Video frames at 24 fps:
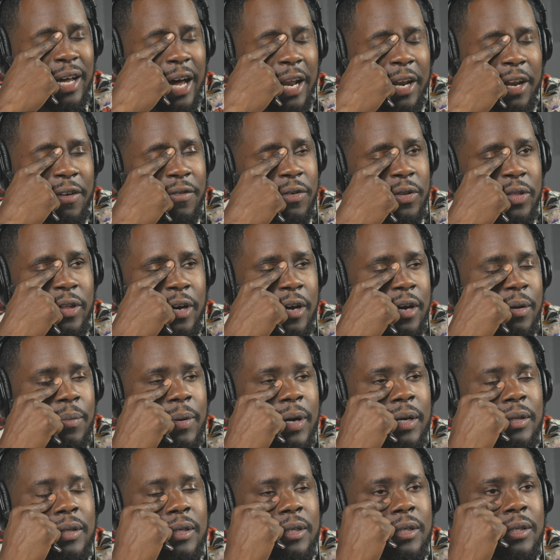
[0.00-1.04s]
I never thought
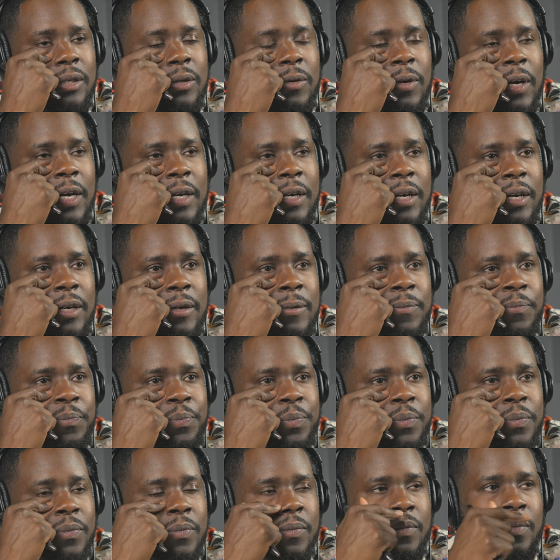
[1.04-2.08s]
about this till right now.
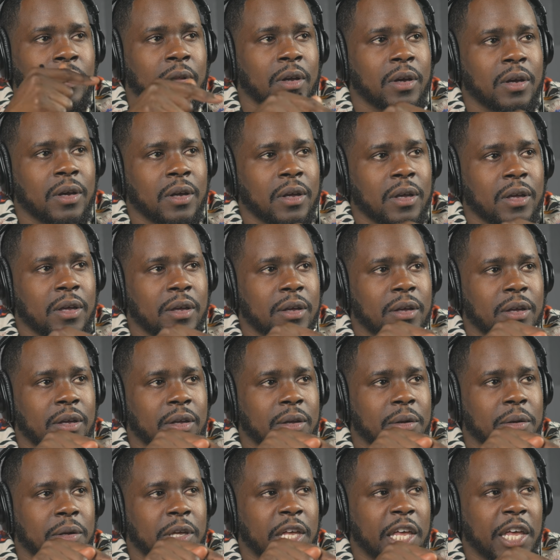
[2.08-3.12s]

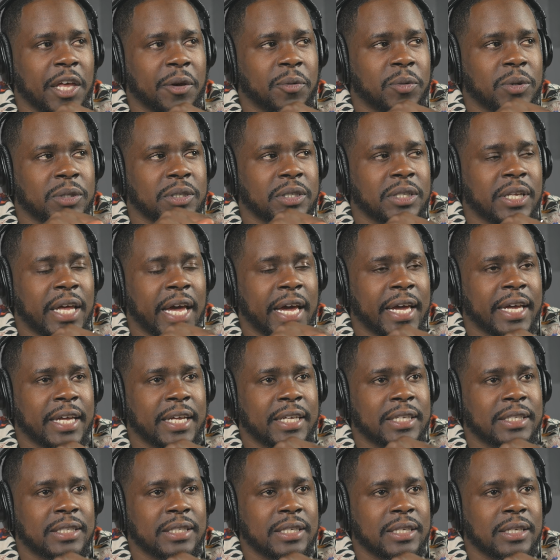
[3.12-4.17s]
It was that
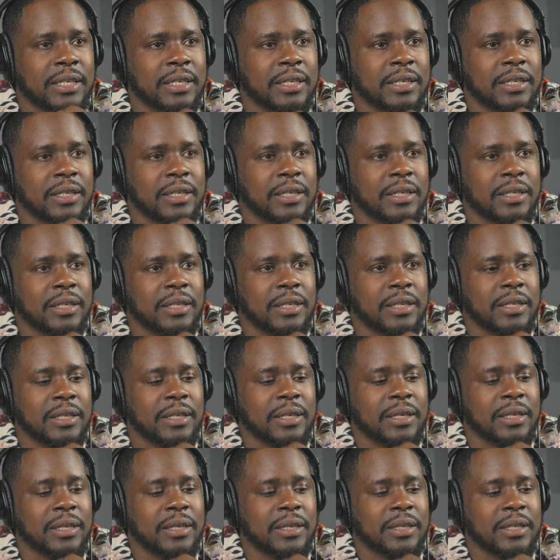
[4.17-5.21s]
incident
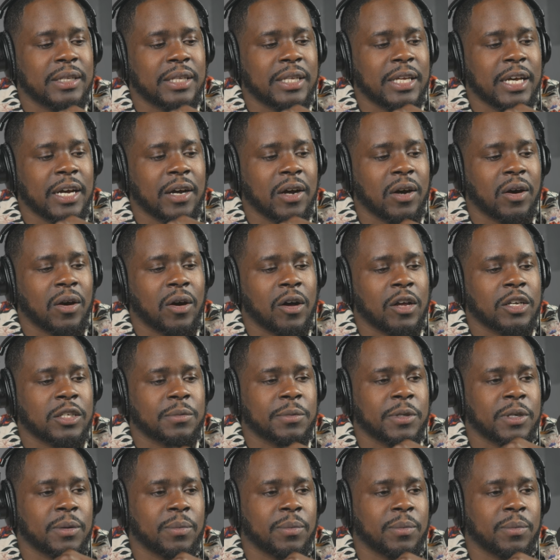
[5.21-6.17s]
that caused me